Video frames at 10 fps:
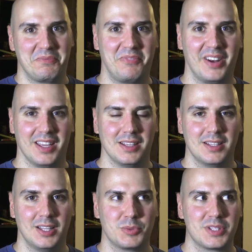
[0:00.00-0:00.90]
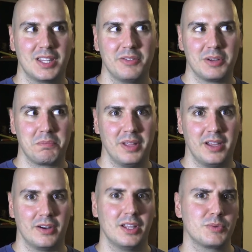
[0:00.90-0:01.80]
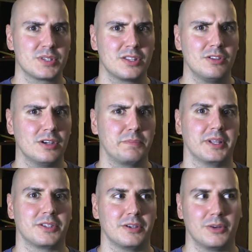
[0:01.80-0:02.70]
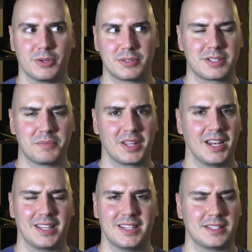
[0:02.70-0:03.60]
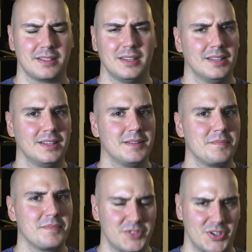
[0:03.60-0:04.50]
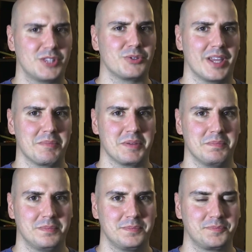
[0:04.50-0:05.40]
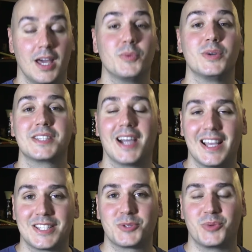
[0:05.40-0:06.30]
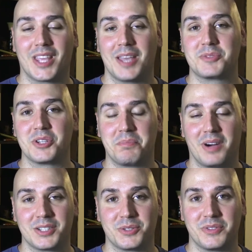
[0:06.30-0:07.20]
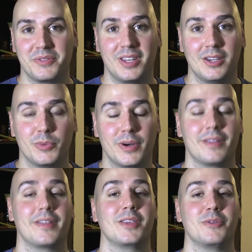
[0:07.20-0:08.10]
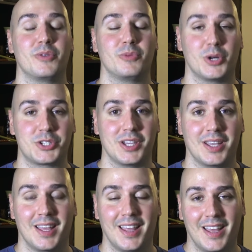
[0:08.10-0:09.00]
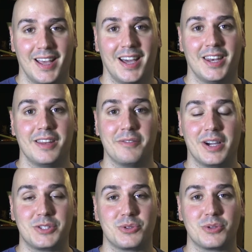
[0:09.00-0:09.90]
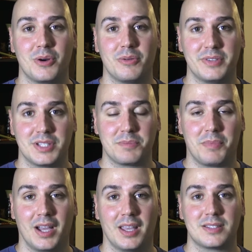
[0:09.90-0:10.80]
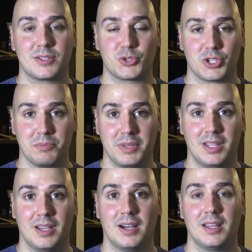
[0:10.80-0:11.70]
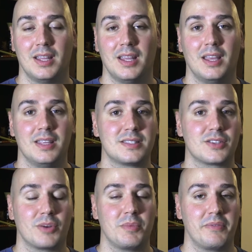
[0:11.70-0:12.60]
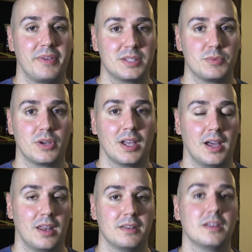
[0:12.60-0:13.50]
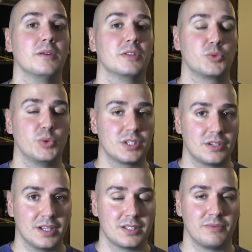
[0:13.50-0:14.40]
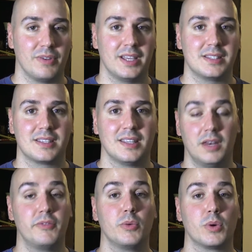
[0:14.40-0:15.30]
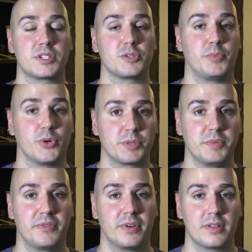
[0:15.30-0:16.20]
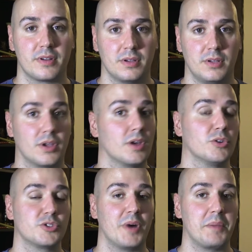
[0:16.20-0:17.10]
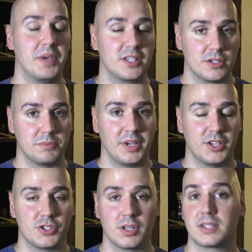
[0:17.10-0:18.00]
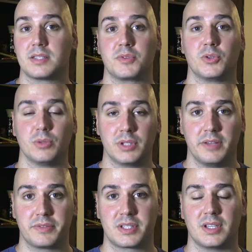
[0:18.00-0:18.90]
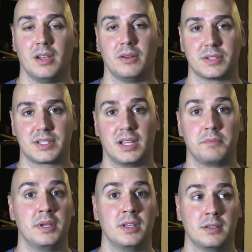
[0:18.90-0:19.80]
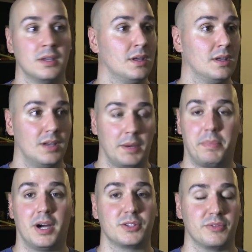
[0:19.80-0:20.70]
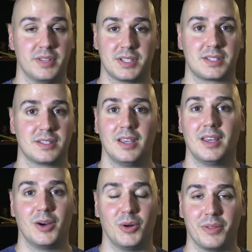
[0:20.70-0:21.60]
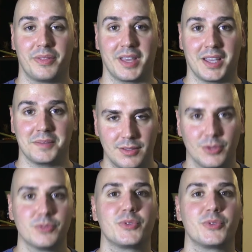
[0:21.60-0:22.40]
funny. It was not even a player. It was a dog petter or something like that. Try to name them. Anyways, guys, we came to the part of the video where I thank you for watching and invite you to go visit my social media, Instagram and Facebook and Twitter as of late. And if you want to support me further, you can go to my Patreon page and get some cool gifts alongside being a part of this whole thing. Don't